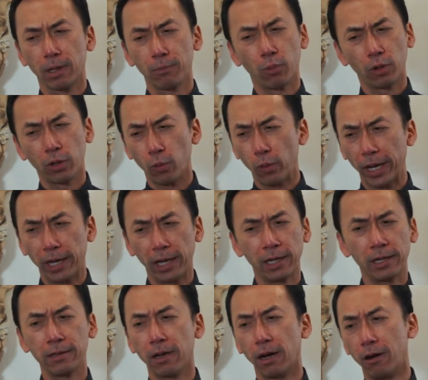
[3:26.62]
put
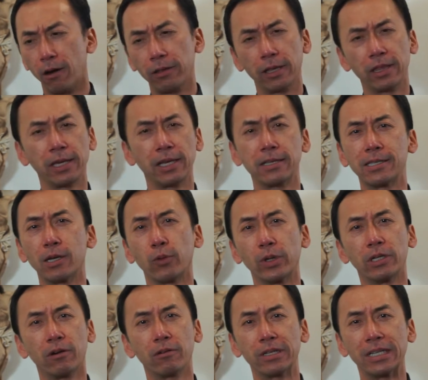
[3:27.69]
away all the things that we
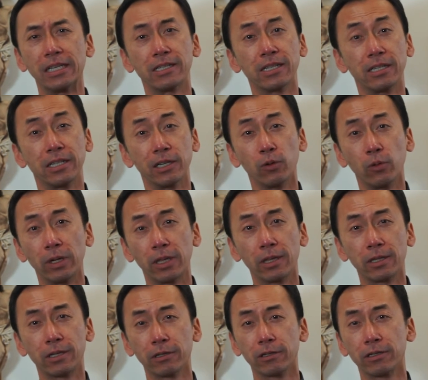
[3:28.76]
don't need to deal
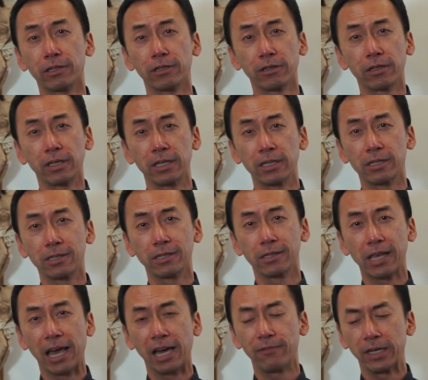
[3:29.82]
with during this
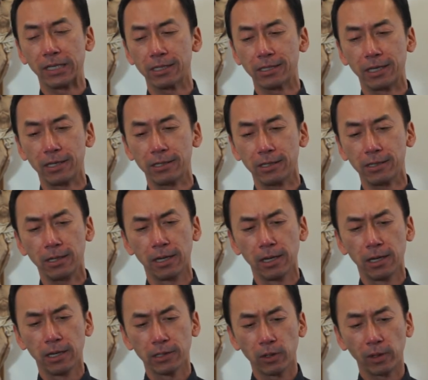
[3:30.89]
Advent season
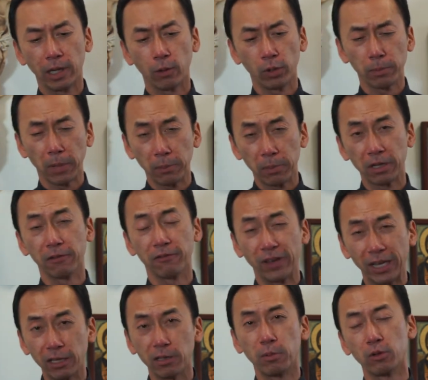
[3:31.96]
so that we may be
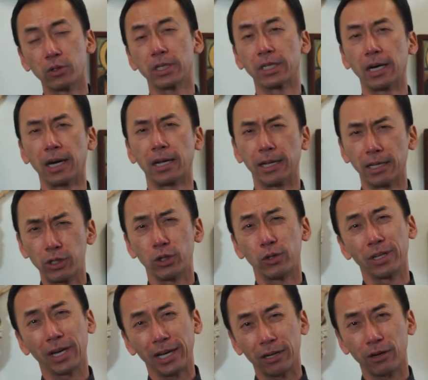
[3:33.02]
available to God and to
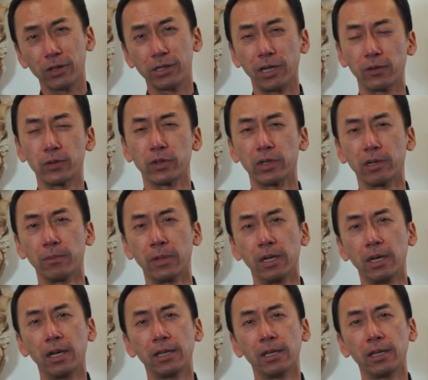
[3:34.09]
unite ourselves to Him.